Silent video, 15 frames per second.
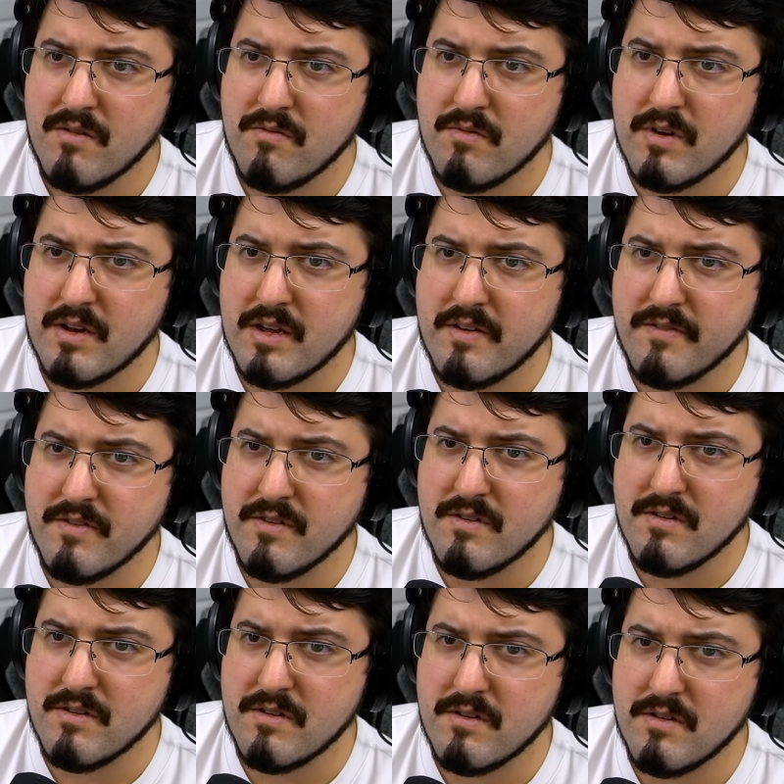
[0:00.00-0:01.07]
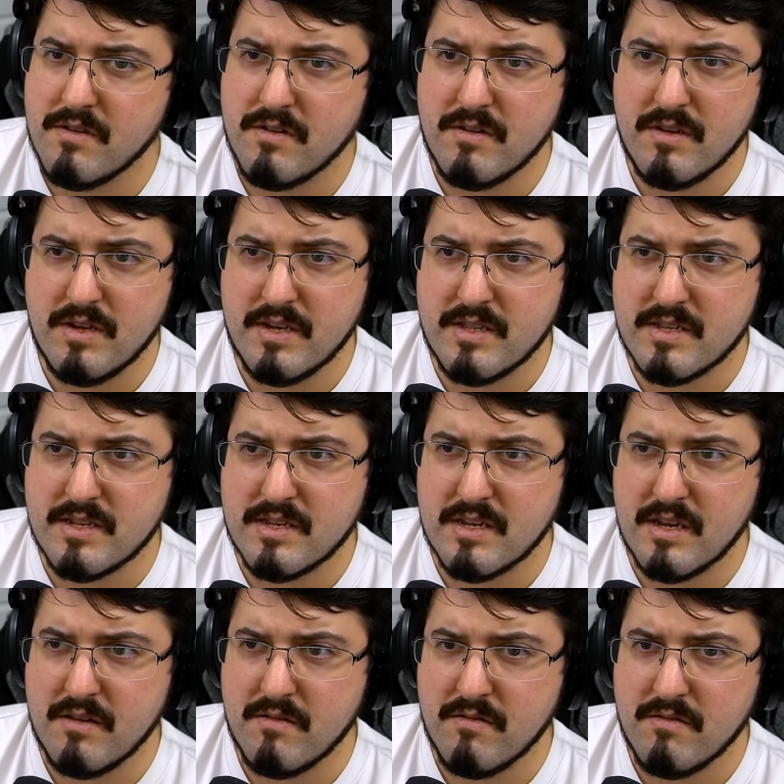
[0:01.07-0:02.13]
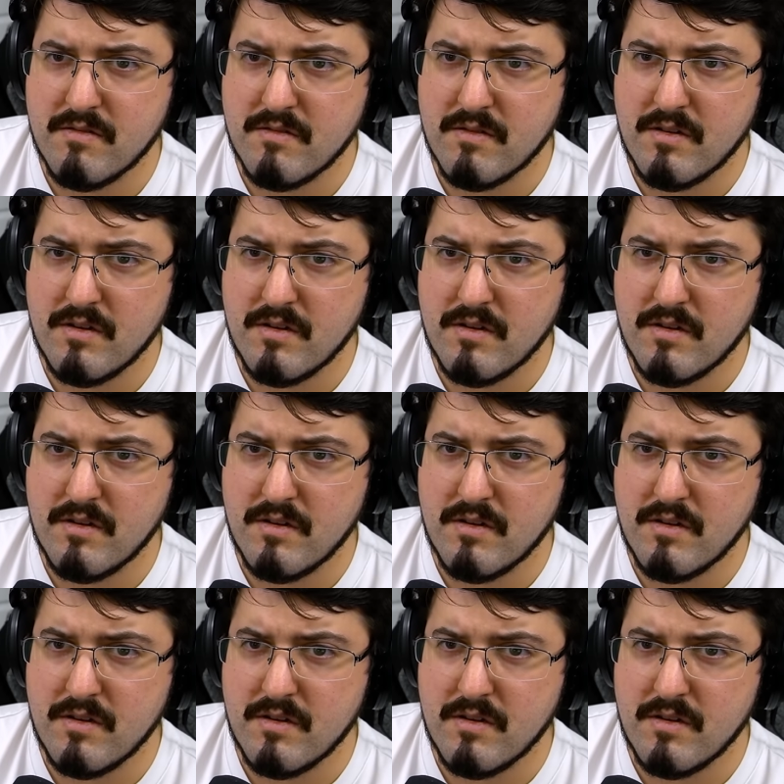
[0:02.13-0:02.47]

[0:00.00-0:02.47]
Whatever, it's time.